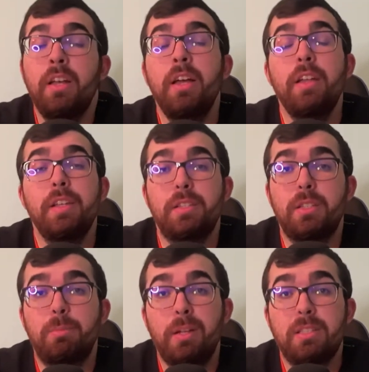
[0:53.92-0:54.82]
this is
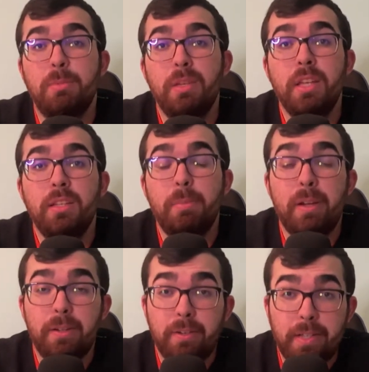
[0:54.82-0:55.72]
the place to be,
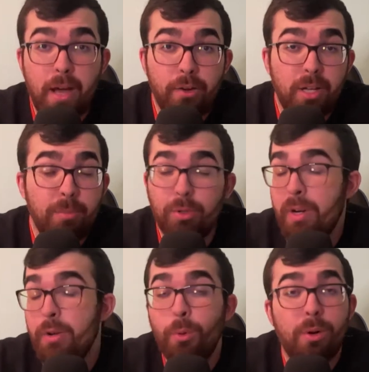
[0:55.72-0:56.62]
depending on the outcome,
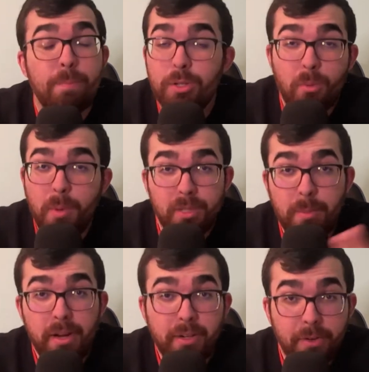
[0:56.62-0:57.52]
great or miserable,
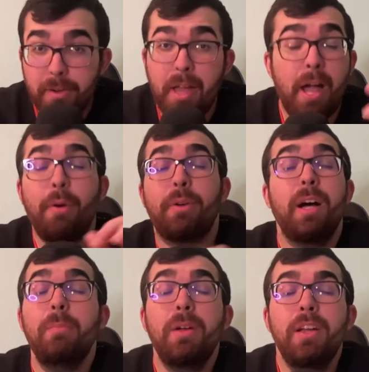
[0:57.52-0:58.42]
depending on that
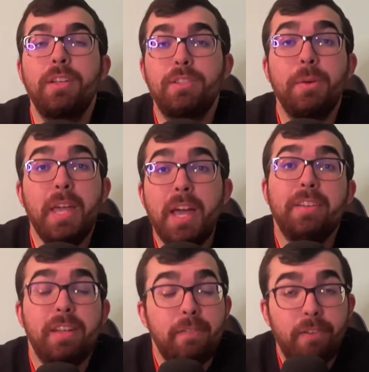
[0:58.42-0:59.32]
outcome. So yeah,
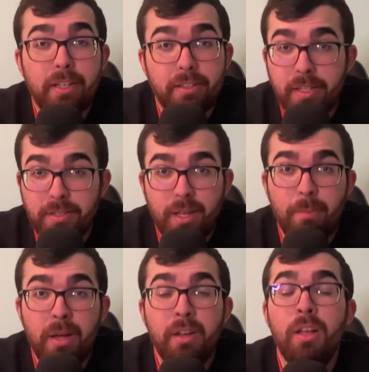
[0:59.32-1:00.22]
definitely hit that sub
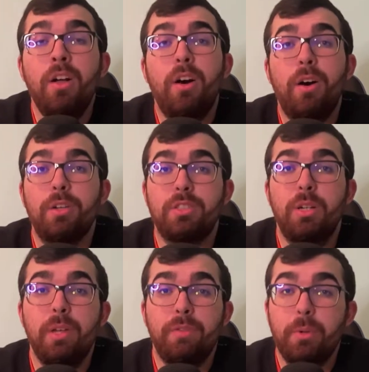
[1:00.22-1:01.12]
button.
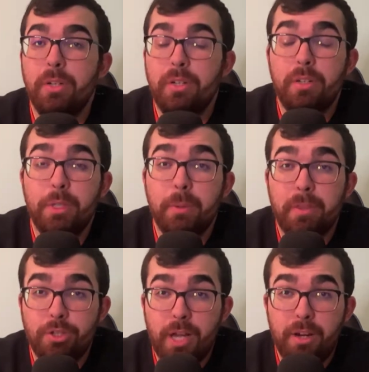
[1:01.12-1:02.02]
Also, you are a current viewer of
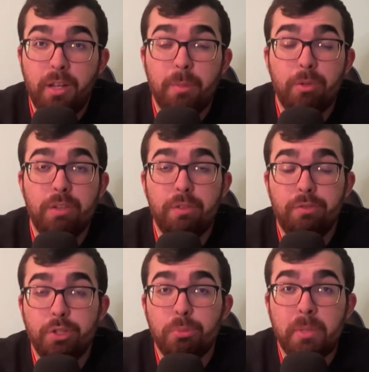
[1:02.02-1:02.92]
the channel, I'm grateful
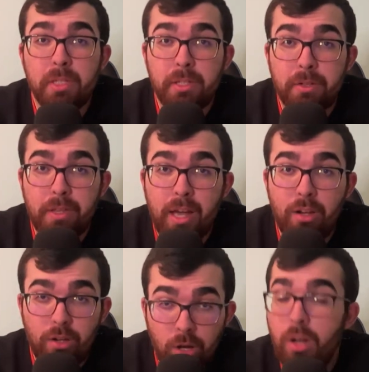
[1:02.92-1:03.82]
for you being here that
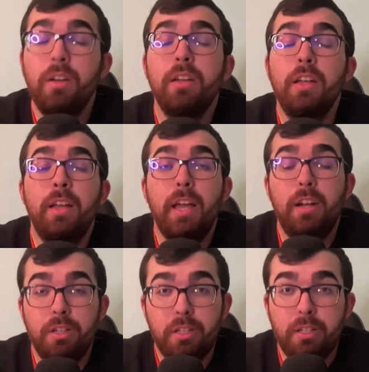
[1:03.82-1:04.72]
long
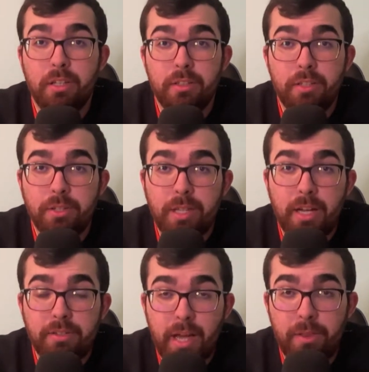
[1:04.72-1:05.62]
and looking to continue
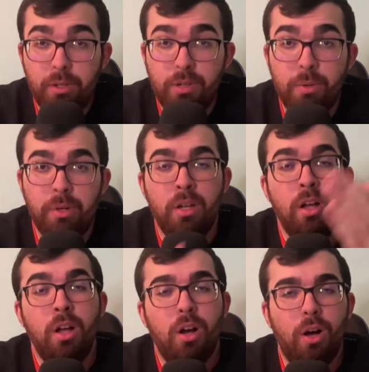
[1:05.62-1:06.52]
that down the road.
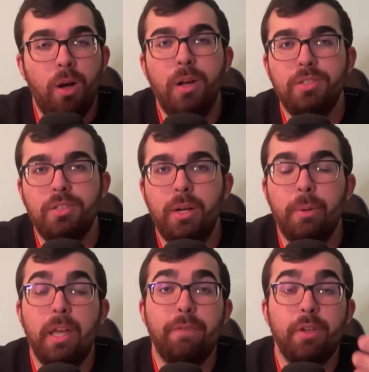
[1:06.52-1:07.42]
Also,
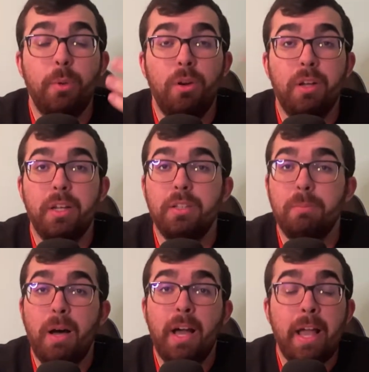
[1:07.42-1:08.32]
if you are looking to
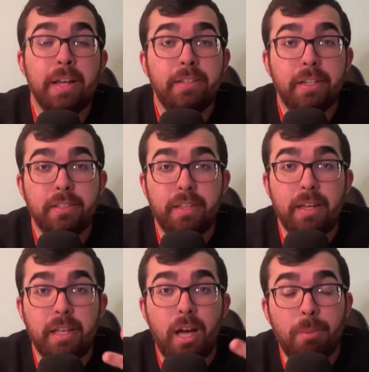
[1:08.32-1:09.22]
buy any tickets to
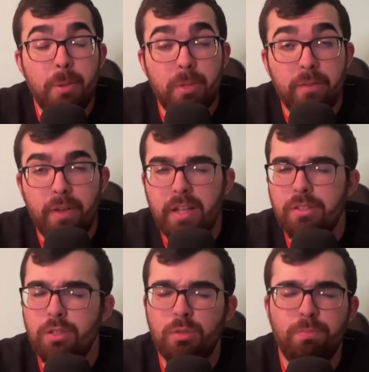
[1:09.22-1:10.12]
any upcoming events,
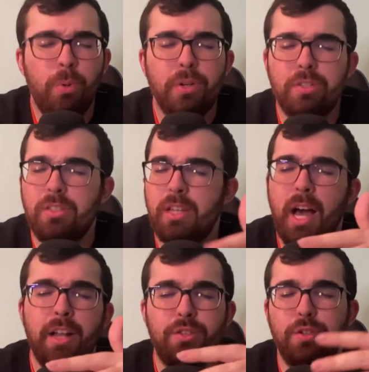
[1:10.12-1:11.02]
sports,
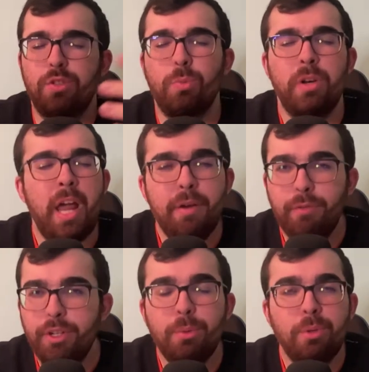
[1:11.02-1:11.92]
concerts,
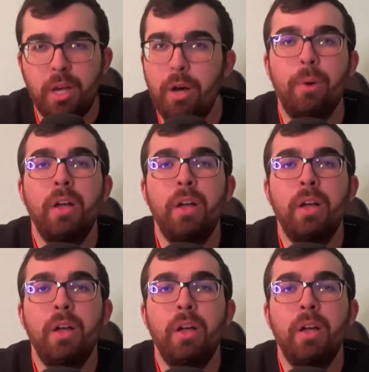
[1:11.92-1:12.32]
whatever you know,